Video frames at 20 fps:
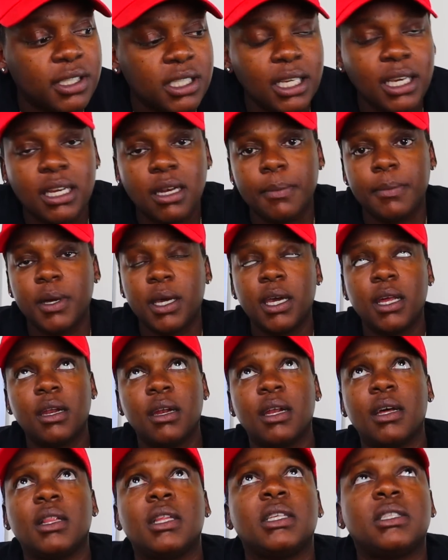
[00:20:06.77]
See, in the
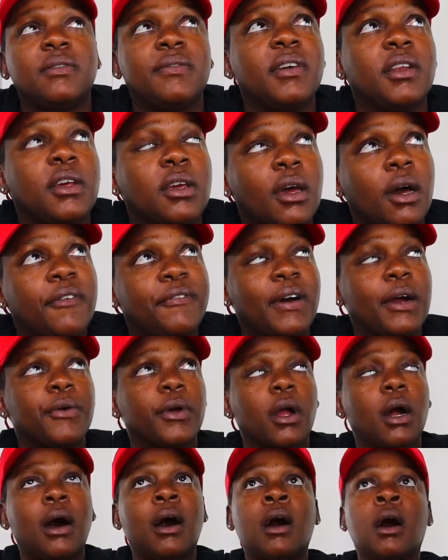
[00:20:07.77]
beginning of this video, if I
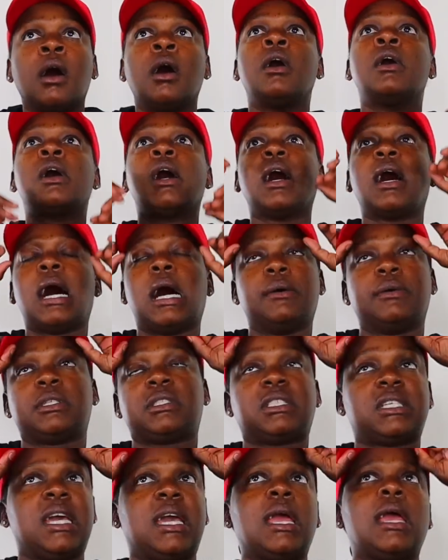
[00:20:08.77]
recall, I
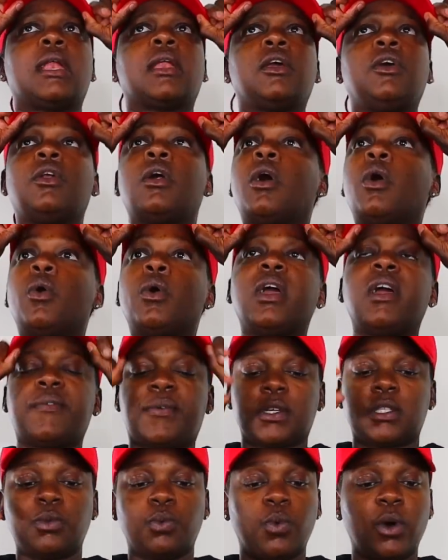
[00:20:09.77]
was saying, you know, if
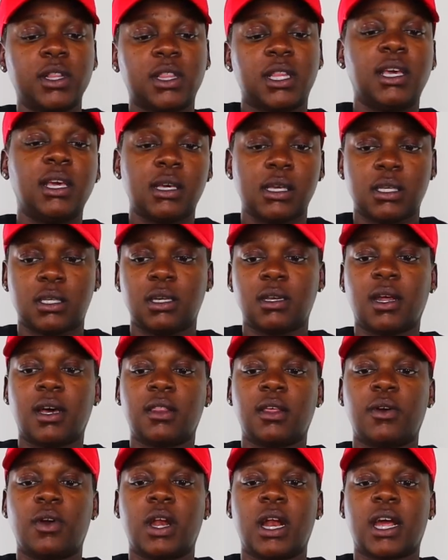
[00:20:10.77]
it's one thing, it's
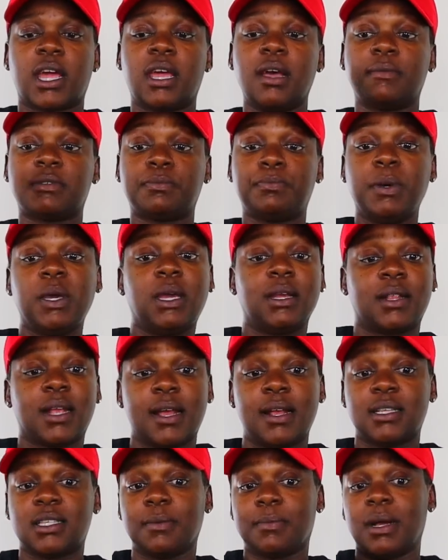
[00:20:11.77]
another. And I kept speaking
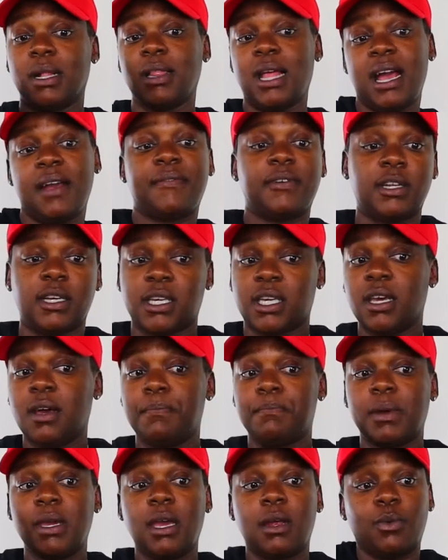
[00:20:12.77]
that into my life, and it
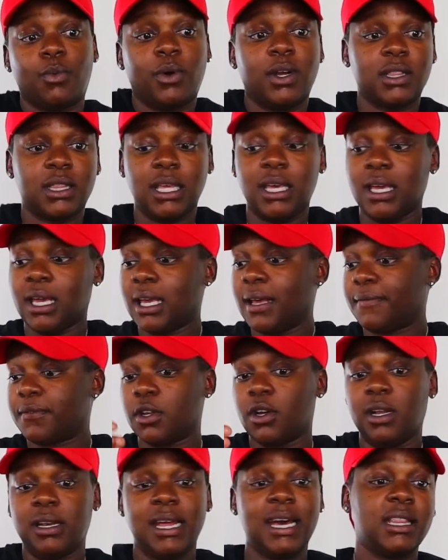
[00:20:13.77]
kept being one thing
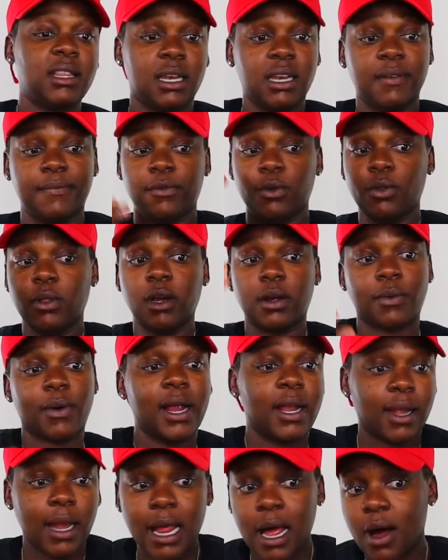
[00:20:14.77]
after another. And if you look
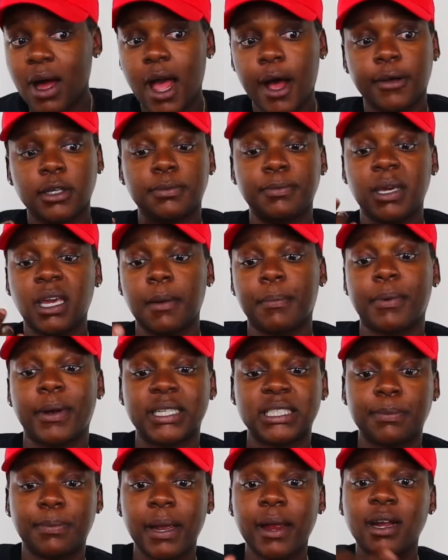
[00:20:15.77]
right now, how I'm speaking
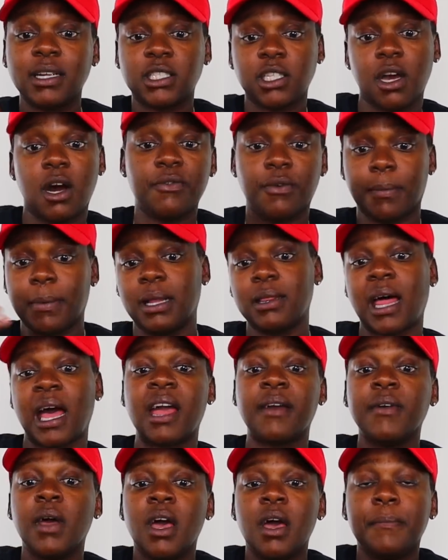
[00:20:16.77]
prosperity over my
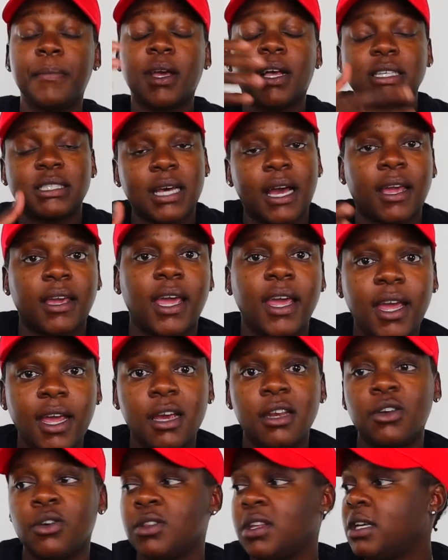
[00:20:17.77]
life, because I
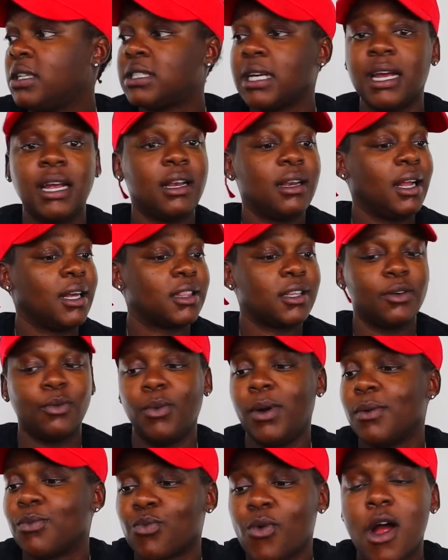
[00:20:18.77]
can do this, ain't nothing
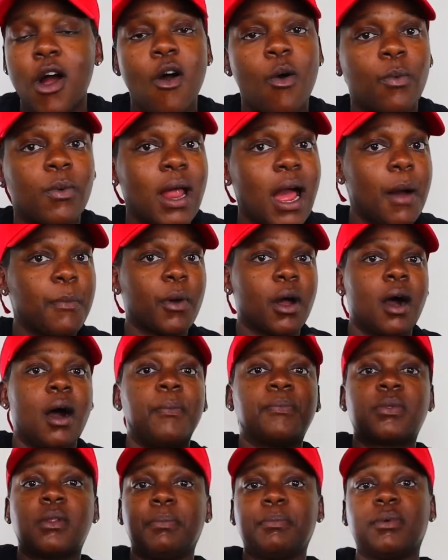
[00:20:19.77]
went wrong. Now I'm
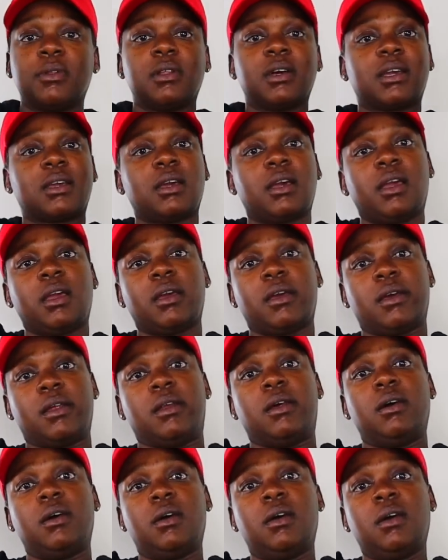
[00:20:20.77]
comfortable
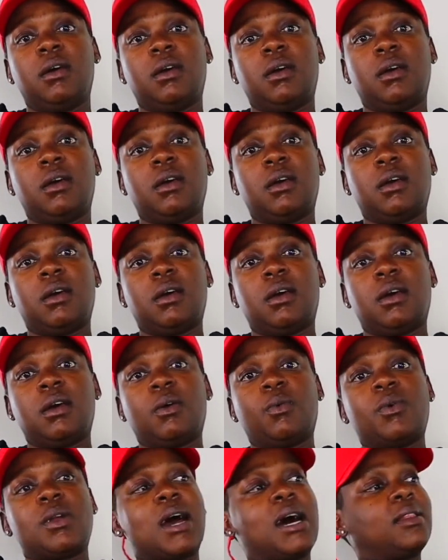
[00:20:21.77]
again.
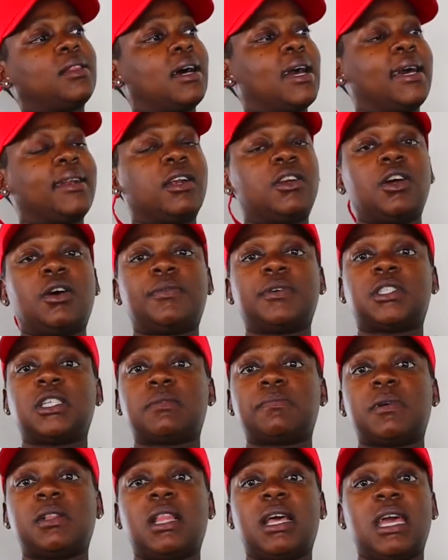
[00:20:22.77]
What all I had to do was
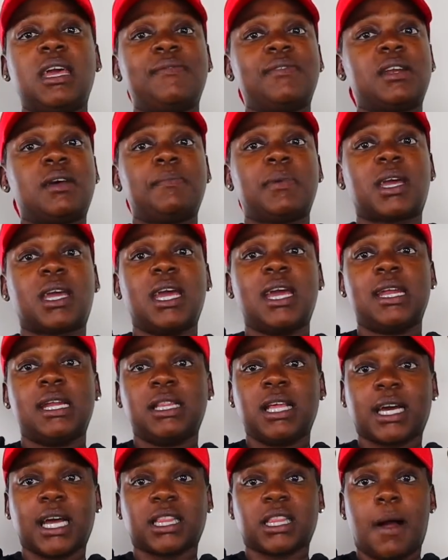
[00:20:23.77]
just believe in the beginning.
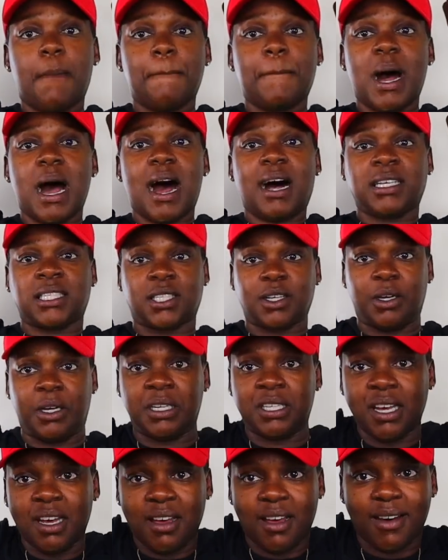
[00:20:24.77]
Look at the
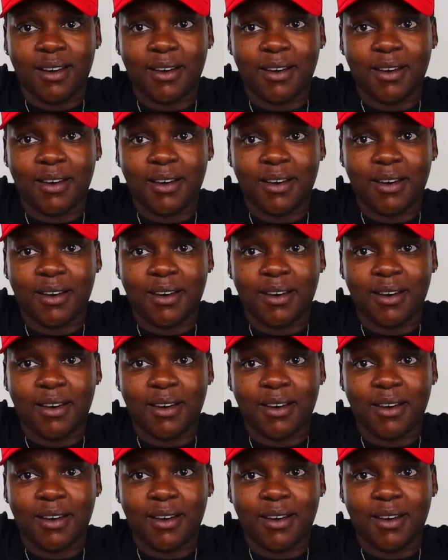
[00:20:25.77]
muscles.